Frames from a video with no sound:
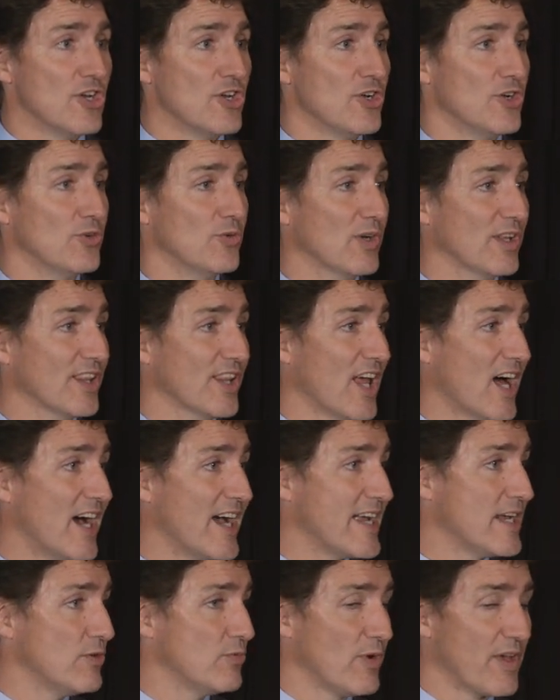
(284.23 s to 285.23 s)
who
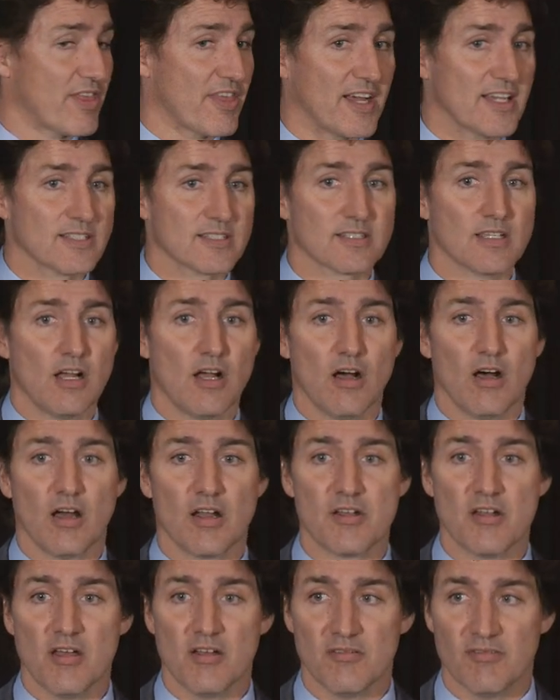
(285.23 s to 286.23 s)
align with us
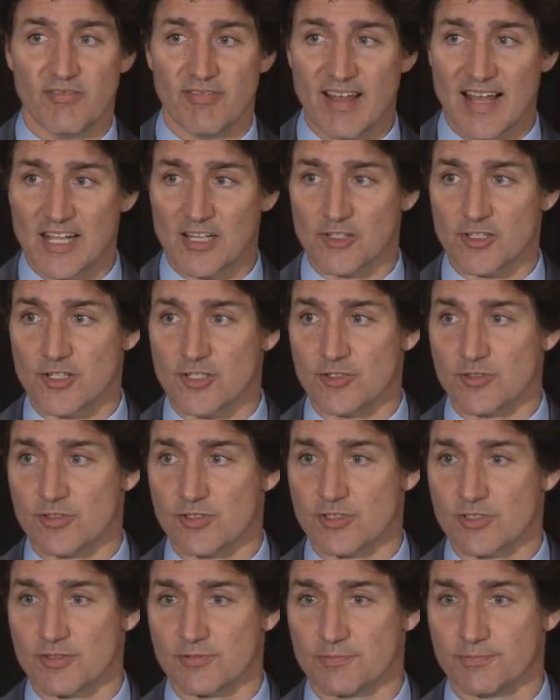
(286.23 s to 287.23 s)
on
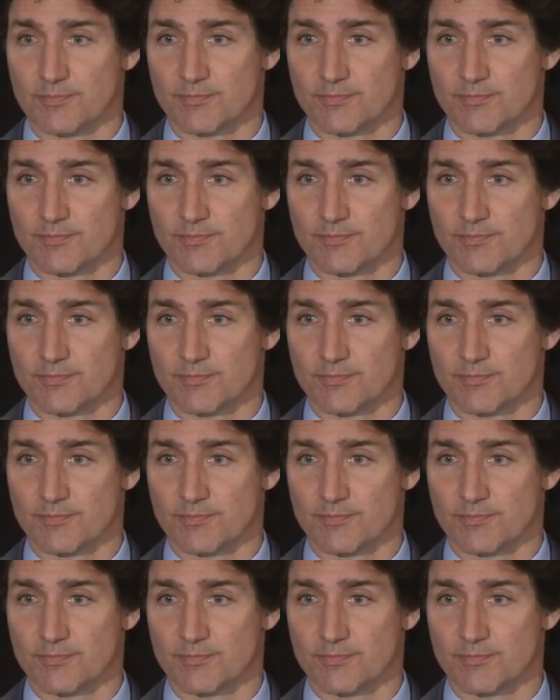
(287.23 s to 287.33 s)
values.